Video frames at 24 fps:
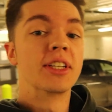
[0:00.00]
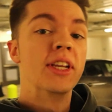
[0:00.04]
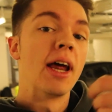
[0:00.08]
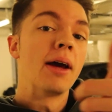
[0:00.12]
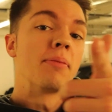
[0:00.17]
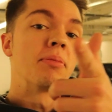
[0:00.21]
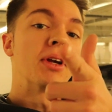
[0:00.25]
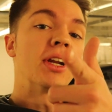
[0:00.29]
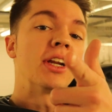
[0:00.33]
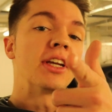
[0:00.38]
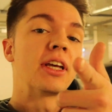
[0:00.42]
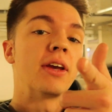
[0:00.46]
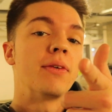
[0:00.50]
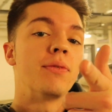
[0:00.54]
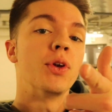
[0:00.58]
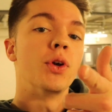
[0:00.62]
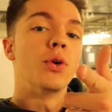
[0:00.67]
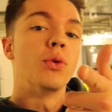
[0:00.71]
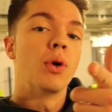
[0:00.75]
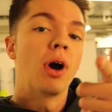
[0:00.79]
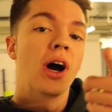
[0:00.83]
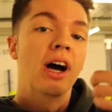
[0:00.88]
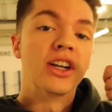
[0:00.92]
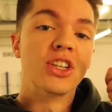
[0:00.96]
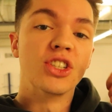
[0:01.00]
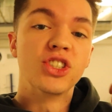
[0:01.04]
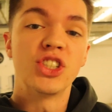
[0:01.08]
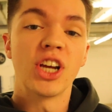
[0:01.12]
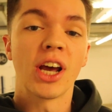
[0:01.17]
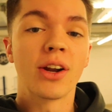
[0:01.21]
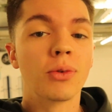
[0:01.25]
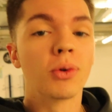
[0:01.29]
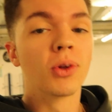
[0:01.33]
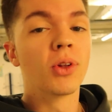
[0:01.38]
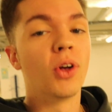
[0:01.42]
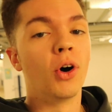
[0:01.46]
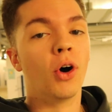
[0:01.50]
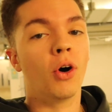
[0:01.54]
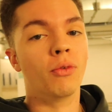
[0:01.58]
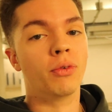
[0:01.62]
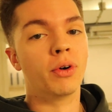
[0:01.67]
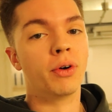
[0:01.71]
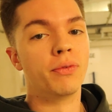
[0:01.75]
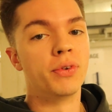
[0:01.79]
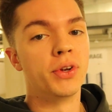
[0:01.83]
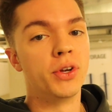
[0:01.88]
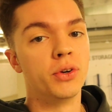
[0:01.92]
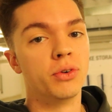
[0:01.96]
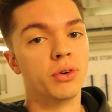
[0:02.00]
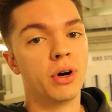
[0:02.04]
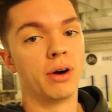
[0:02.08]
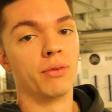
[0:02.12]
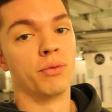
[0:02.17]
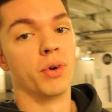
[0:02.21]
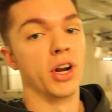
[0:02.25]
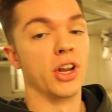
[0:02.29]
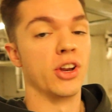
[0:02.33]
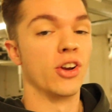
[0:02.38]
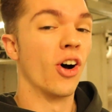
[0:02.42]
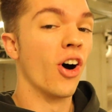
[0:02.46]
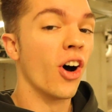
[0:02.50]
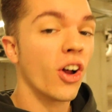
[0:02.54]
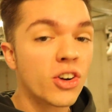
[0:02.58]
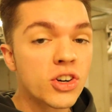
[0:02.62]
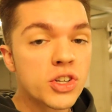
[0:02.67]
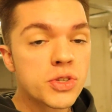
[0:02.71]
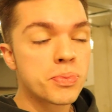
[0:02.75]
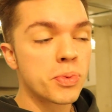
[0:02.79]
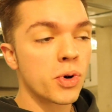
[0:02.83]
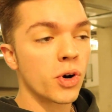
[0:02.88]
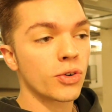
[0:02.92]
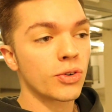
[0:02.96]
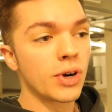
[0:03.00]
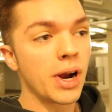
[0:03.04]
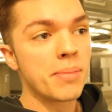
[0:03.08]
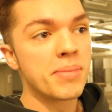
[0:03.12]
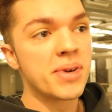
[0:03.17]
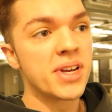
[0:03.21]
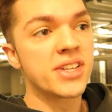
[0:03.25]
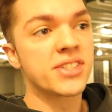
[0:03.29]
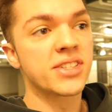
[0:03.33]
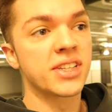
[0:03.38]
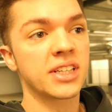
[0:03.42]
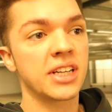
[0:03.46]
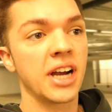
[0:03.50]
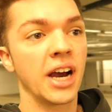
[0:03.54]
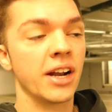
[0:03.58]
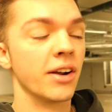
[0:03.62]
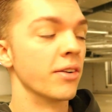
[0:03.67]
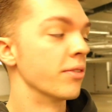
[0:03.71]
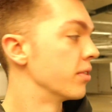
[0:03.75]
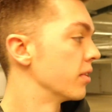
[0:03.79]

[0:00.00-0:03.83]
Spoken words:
Today I'm going to give you a general overview of what an honors program is and kind